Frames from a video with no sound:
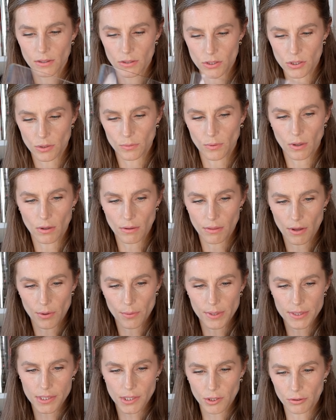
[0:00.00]
So
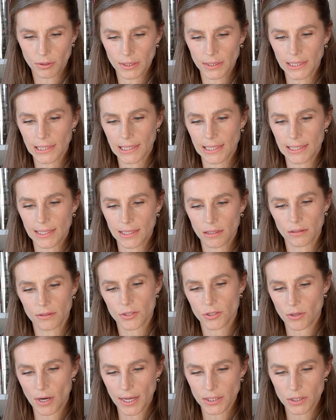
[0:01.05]
although it's acrylic and it'll
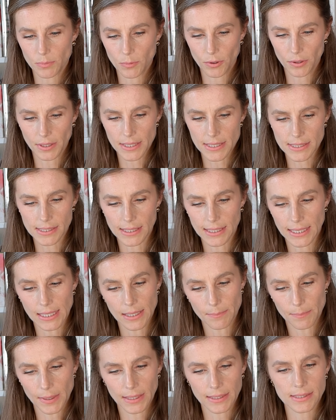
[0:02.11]
scratch more easily and
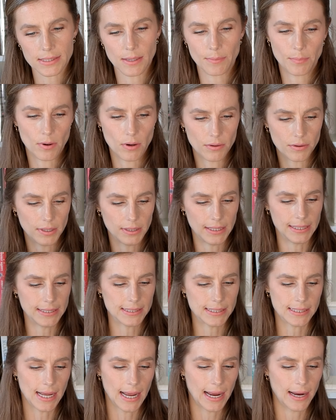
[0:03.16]
it picks up all the
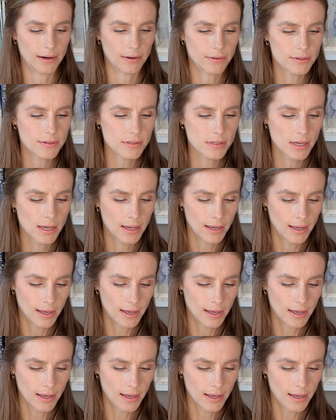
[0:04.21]
lint and hairs,